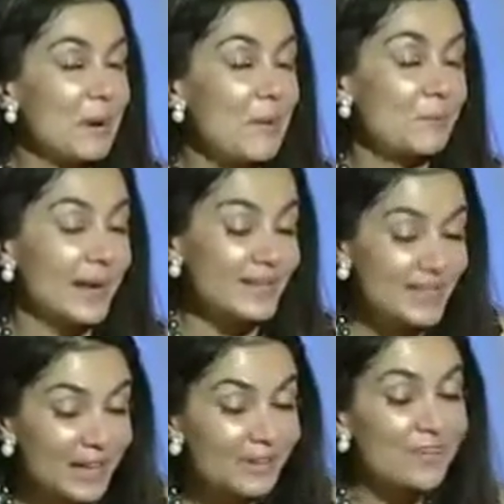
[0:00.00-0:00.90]

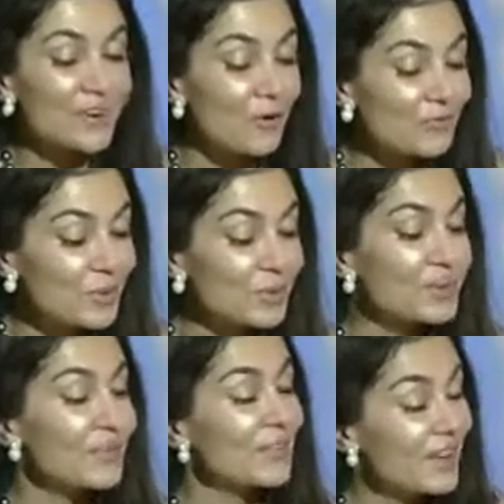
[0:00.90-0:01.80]
myself and our
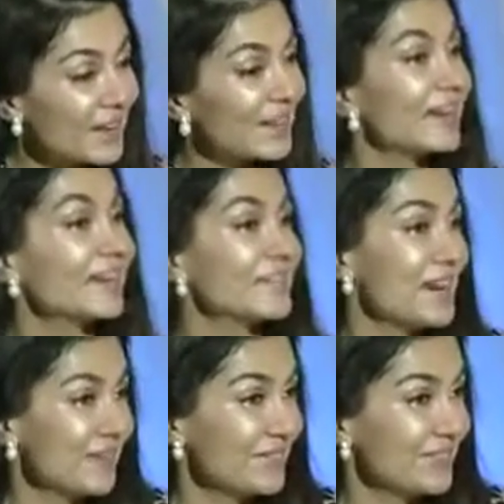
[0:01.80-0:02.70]
viewers are very lucky to
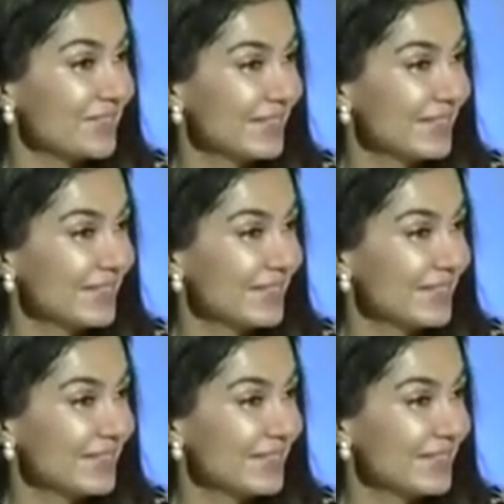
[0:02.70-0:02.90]
have you.